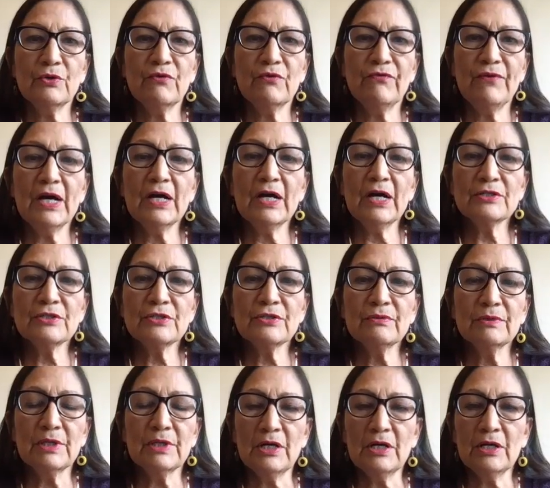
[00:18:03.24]
far
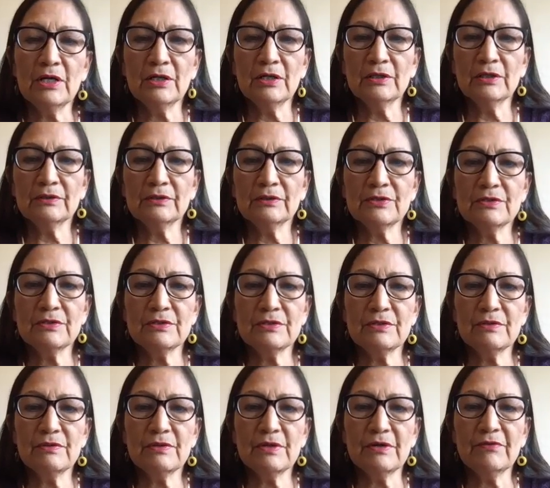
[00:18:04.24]
too long to
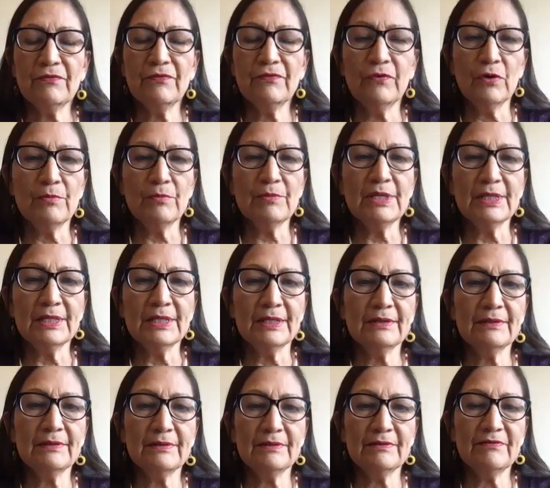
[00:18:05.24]
do their
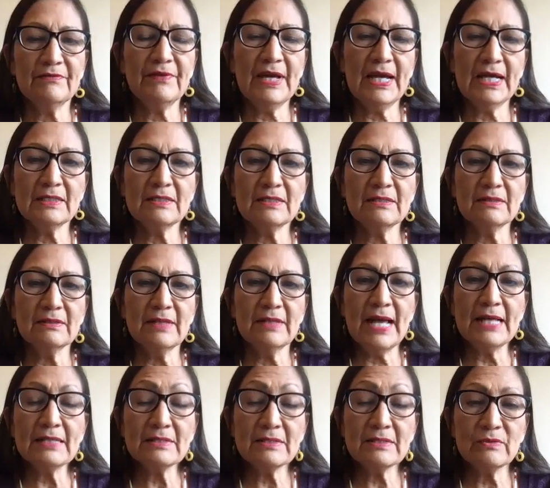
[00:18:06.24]
formula. In fact,
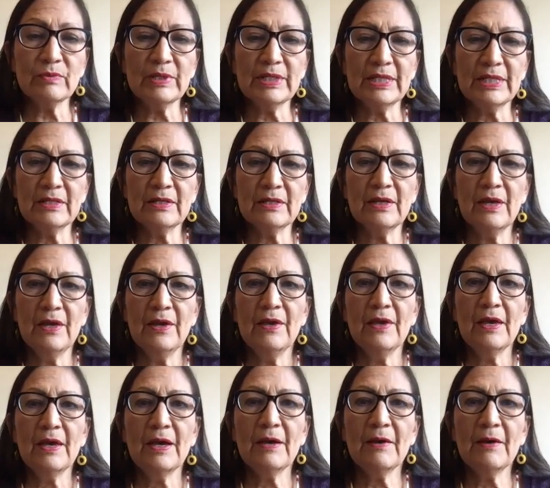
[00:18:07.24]
last week,
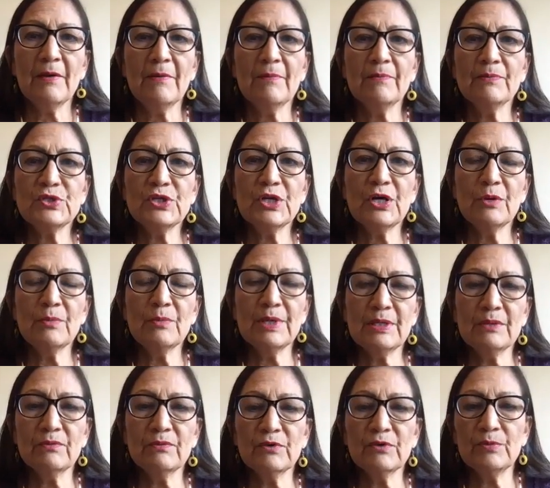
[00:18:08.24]

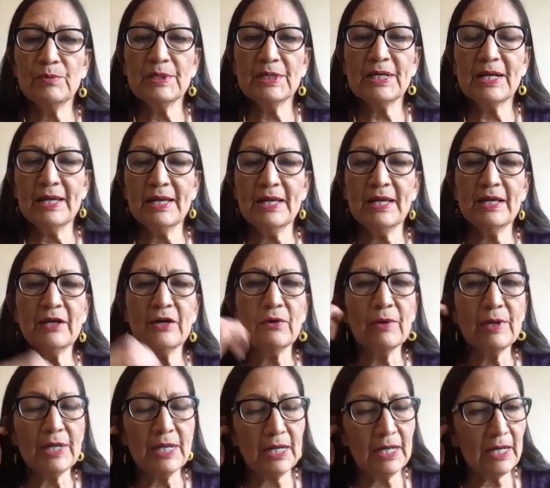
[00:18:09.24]
Chairman Ruben Gallego
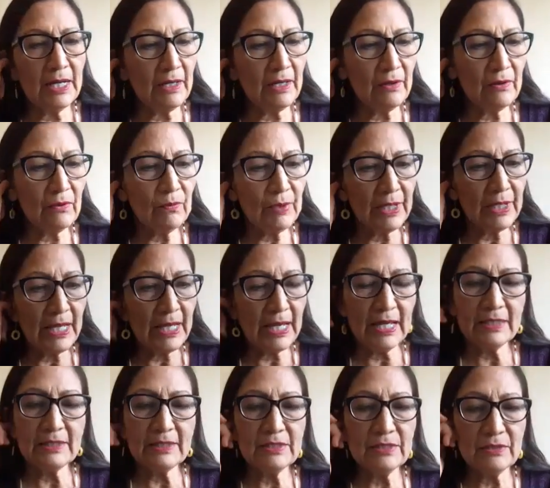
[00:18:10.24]
and we
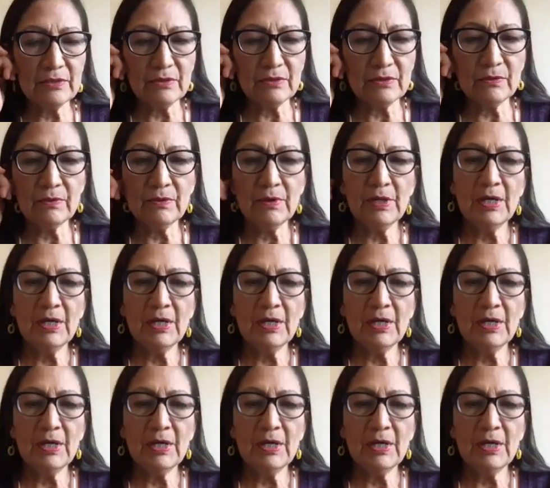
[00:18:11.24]
had to